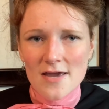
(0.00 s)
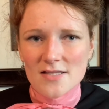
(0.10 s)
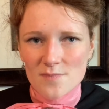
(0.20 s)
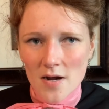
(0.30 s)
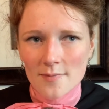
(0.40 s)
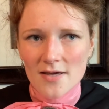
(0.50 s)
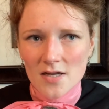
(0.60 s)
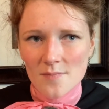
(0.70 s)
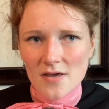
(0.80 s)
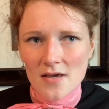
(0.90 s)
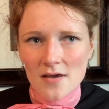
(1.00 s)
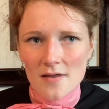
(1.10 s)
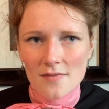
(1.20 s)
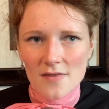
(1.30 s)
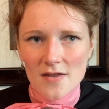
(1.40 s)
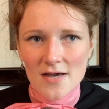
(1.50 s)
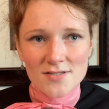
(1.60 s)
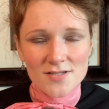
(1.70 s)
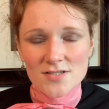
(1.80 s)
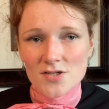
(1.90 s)
It's probably gonna be the
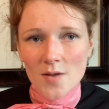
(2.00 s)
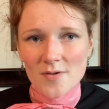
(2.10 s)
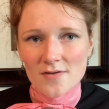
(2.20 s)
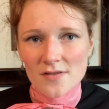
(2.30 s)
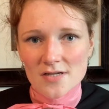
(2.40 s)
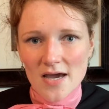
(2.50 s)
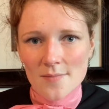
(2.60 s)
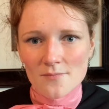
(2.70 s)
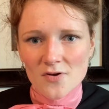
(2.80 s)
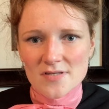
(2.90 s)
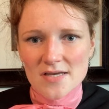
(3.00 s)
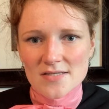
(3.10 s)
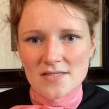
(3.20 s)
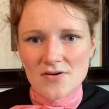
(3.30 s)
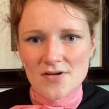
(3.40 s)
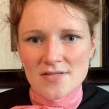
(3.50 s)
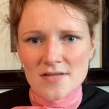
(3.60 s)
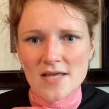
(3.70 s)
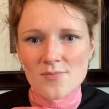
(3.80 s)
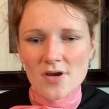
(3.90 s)
next installment in the Time Princess series,
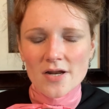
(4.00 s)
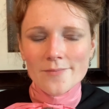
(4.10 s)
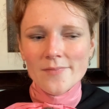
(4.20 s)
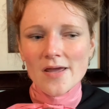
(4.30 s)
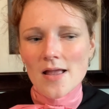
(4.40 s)
and then we're gonna